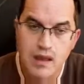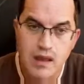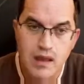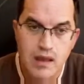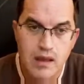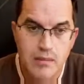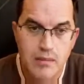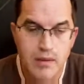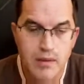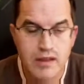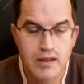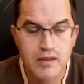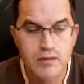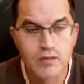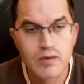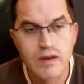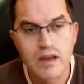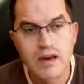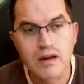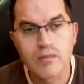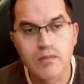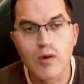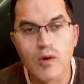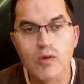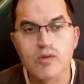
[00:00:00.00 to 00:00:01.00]
But we are
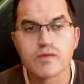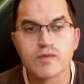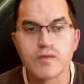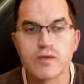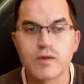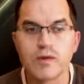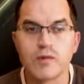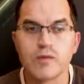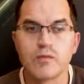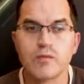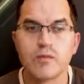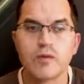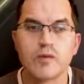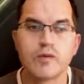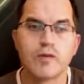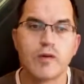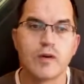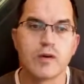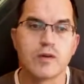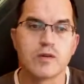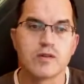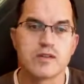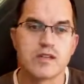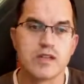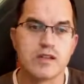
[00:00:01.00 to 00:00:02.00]
more
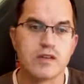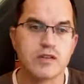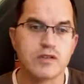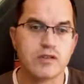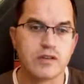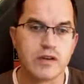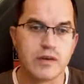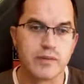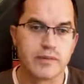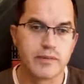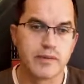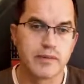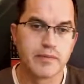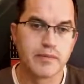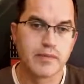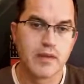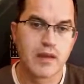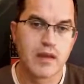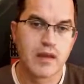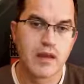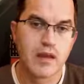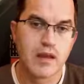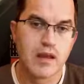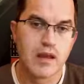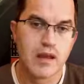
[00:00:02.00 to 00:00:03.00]
focused in Europe.
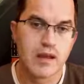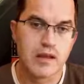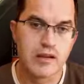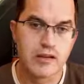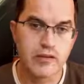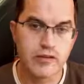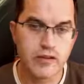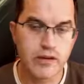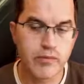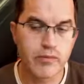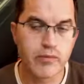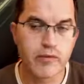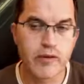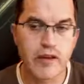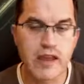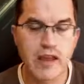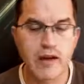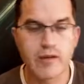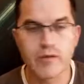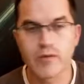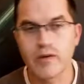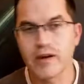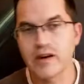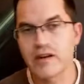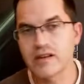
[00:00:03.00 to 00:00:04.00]
In Europe, we have a
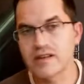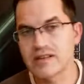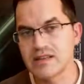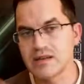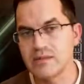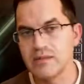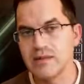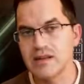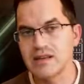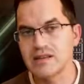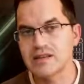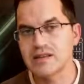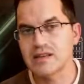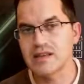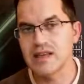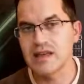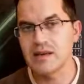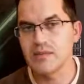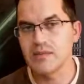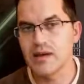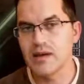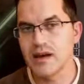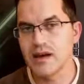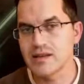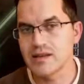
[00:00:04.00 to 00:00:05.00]
very similar scheme
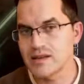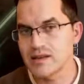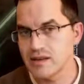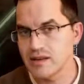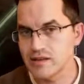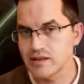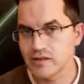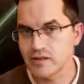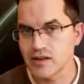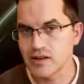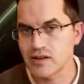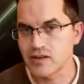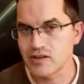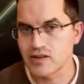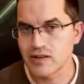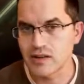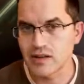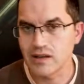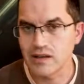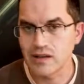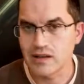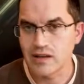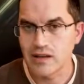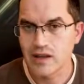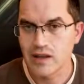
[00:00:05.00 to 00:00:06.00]
as
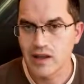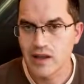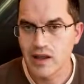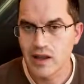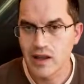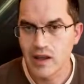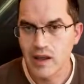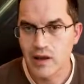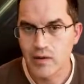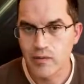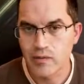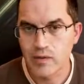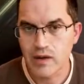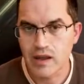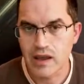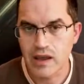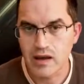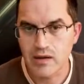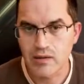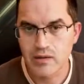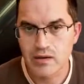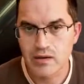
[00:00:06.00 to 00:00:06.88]
internationally. We have